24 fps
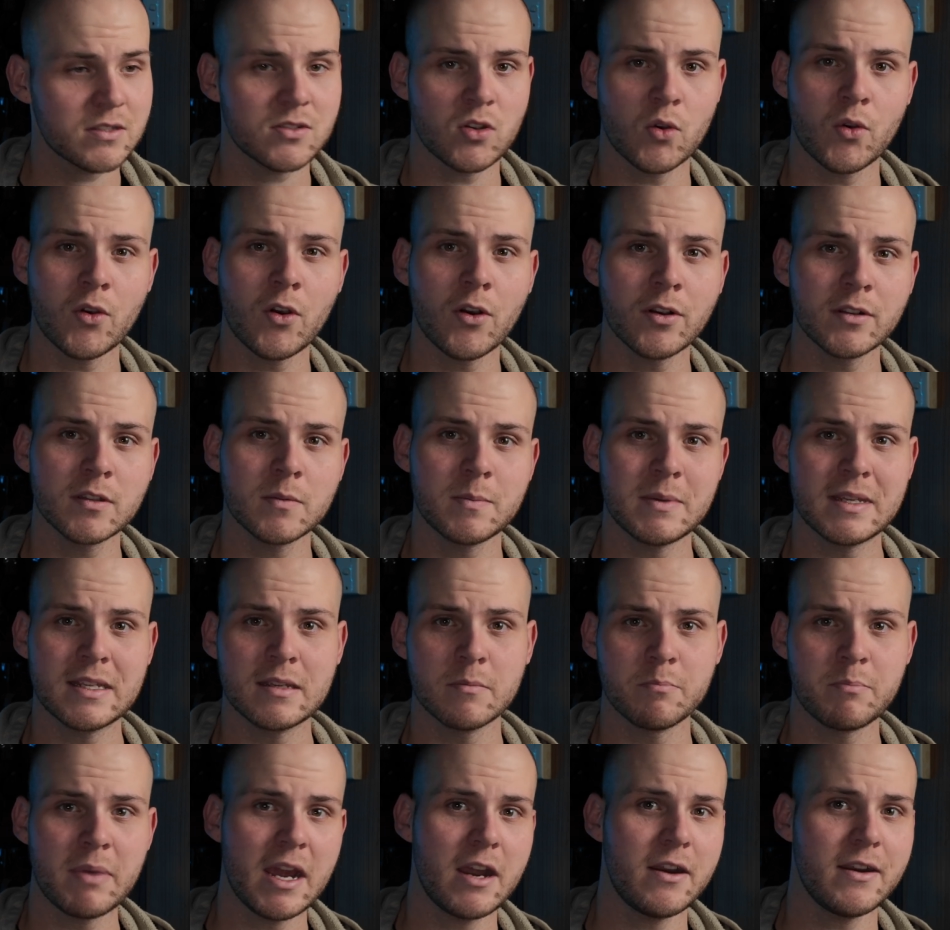So we're going to be
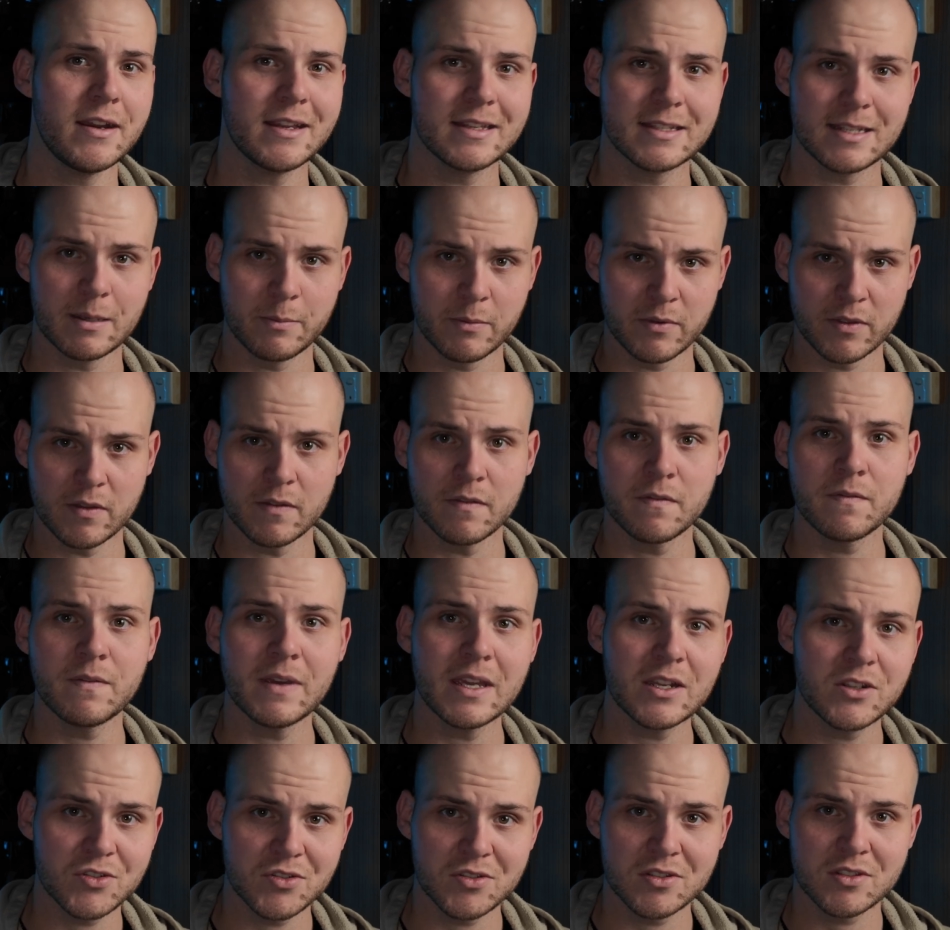comparing some of the
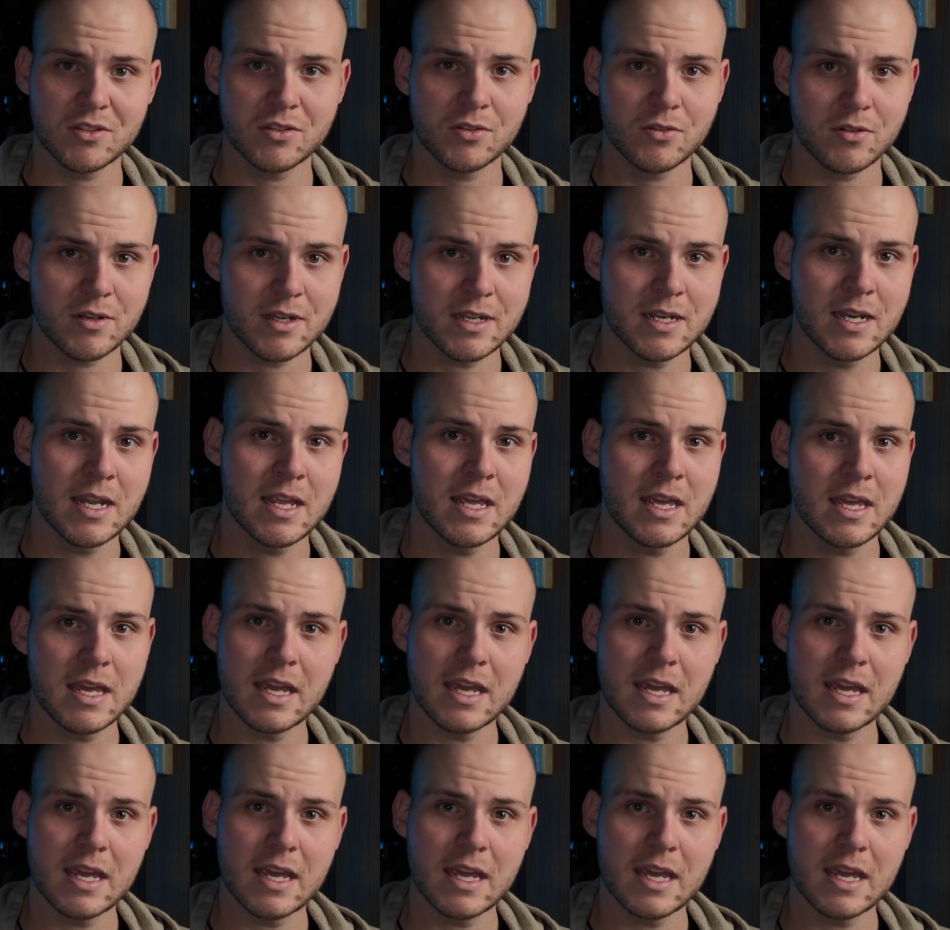features to it,